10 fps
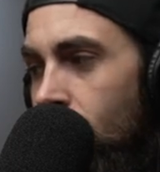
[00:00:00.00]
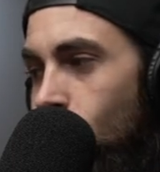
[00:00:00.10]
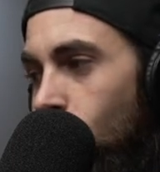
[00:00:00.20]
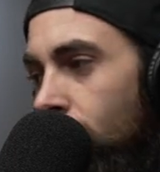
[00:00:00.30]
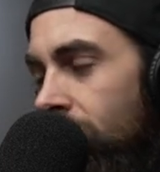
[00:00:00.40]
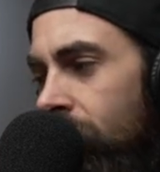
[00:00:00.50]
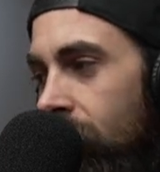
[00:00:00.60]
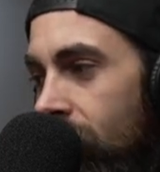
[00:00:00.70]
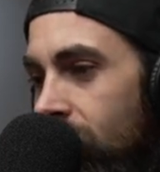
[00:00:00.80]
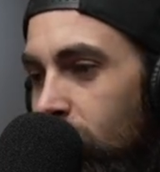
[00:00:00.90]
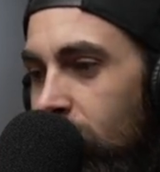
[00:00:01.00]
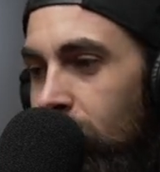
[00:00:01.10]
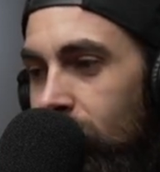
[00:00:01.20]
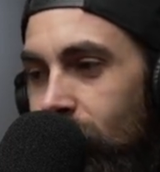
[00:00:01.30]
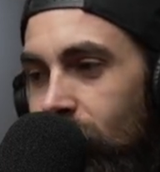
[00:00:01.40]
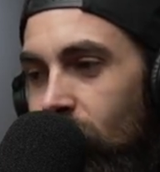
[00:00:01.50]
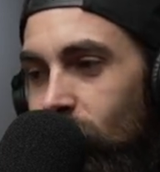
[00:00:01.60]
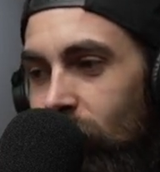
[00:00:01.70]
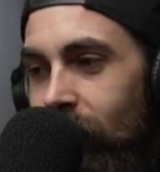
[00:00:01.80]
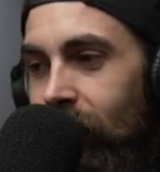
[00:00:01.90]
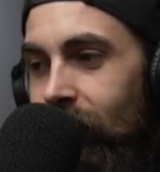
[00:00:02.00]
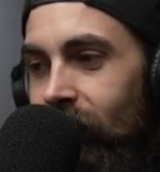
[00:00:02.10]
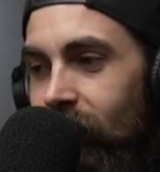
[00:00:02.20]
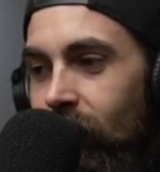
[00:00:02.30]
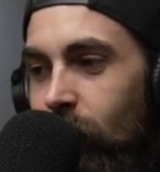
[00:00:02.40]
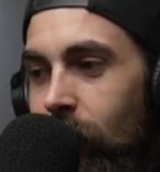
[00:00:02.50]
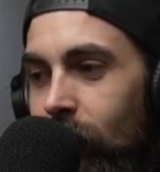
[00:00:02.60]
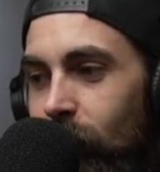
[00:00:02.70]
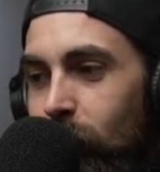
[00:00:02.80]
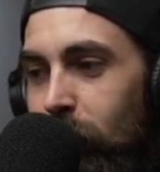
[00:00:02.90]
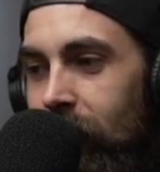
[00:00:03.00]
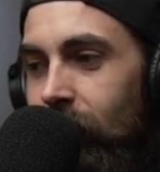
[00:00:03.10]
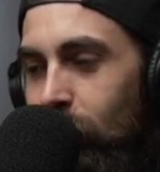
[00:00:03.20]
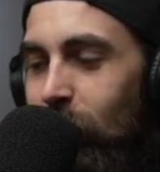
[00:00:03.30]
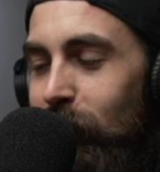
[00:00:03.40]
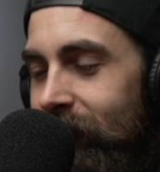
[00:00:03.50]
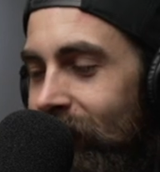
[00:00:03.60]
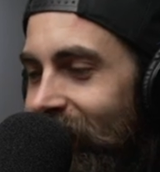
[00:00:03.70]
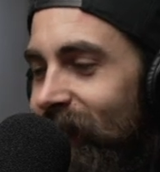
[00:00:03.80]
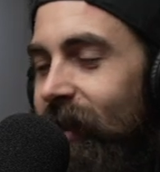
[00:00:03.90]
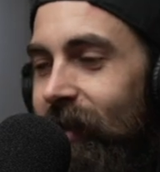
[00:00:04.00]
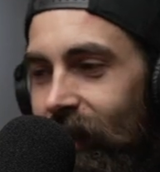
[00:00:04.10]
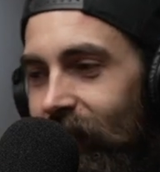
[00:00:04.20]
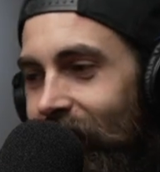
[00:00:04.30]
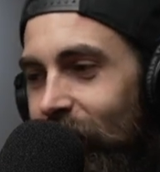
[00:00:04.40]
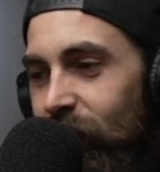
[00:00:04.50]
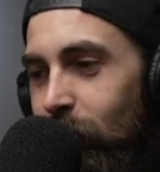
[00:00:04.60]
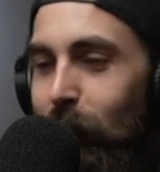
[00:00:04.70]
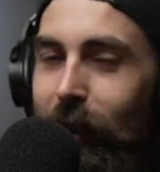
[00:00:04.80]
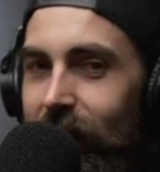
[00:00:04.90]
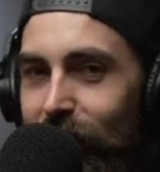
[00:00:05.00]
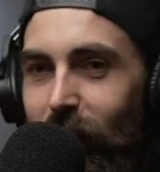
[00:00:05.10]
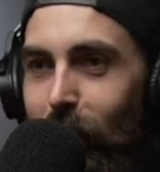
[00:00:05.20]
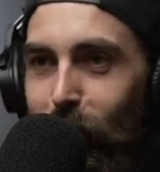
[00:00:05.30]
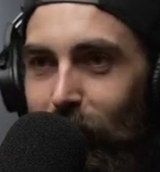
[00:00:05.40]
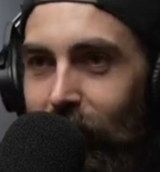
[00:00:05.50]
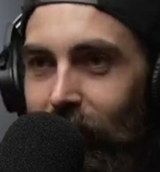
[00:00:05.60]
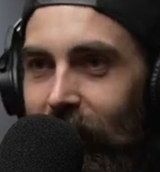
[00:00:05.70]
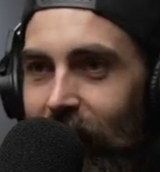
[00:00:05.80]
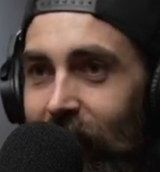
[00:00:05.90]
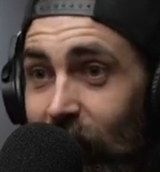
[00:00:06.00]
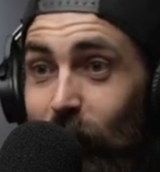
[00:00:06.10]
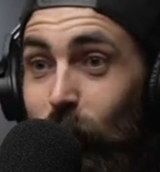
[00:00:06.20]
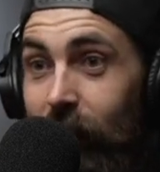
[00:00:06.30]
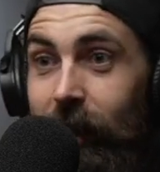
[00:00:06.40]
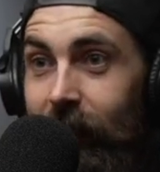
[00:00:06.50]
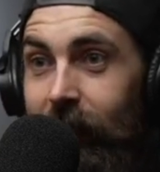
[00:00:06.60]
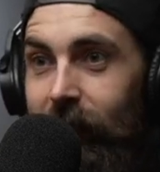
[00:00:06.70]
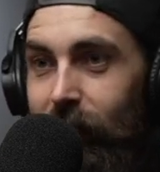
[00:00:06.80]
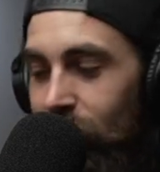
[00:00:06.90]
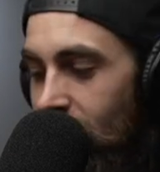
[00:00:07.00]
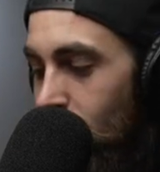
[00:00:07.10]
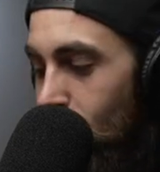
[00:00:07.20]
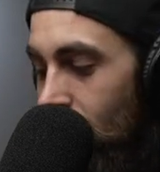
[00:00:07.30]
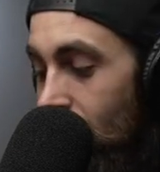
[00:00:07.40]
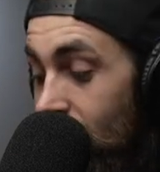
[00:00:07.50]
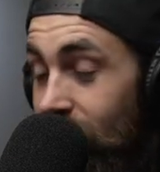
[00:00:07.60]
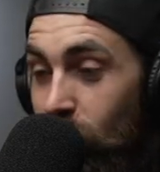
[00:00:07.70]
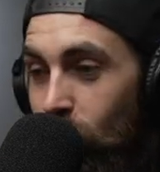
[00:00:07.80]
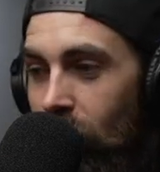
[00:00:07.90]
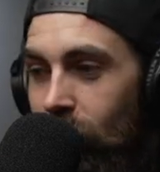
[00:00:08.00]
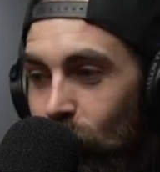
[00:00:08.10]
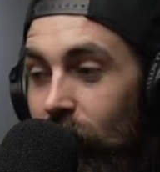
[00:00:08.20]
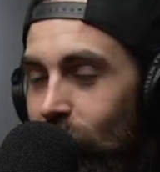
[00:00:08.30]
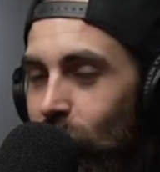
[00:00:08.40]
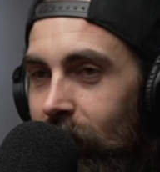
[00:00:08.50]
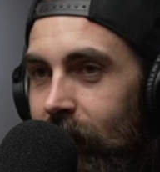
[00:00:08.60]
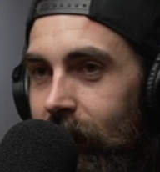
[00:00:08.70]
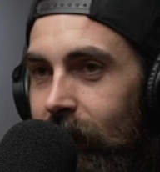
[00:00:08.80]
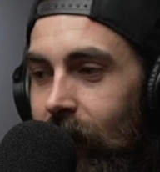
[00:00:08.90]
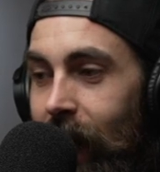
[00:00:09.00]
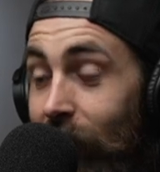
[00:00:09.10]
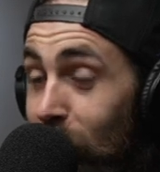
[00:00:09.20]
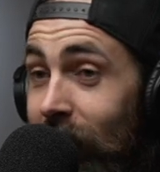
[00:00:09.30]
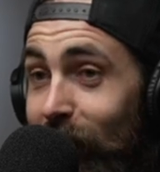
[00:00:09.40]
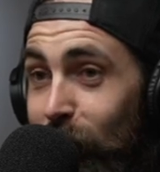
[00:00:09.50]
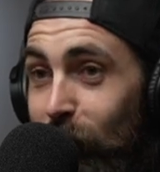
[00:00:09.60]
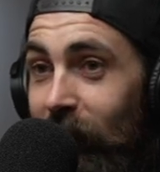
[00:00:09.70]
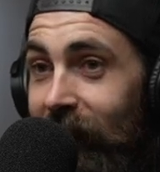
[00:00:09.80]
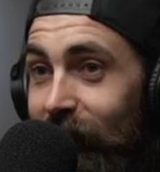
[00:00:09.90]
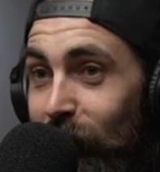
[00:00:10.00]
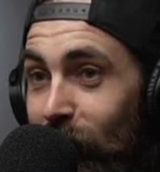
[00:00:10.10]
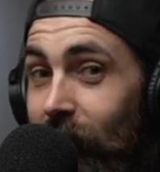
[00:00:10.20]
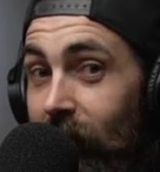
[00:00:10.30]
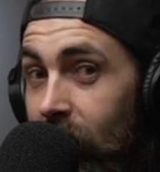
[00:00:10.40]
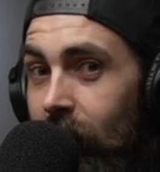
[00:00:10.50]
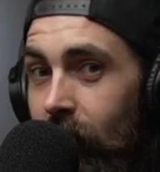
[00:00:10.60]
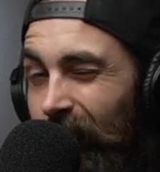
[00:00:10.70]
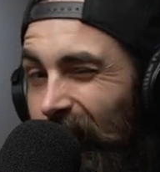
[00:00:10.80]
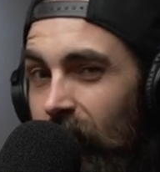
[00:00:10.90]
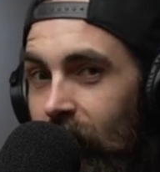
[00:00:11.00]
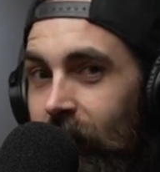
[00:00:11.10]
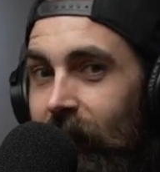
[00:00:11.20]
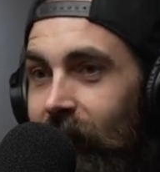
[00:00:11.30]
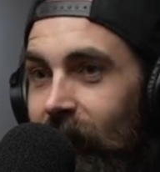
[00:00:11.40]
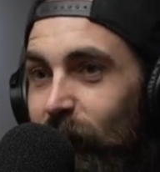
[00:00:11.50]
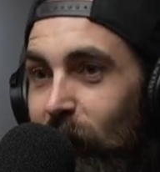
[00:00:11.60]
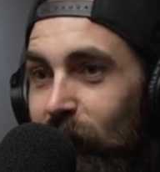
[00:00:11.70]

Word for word: one thing I think people don't realize about being people. This is the thing, like you see people on Instagram and whatnot, really lean and in shape and whatnot. And if you are really, really lean and you're natural, right? So you're not on any special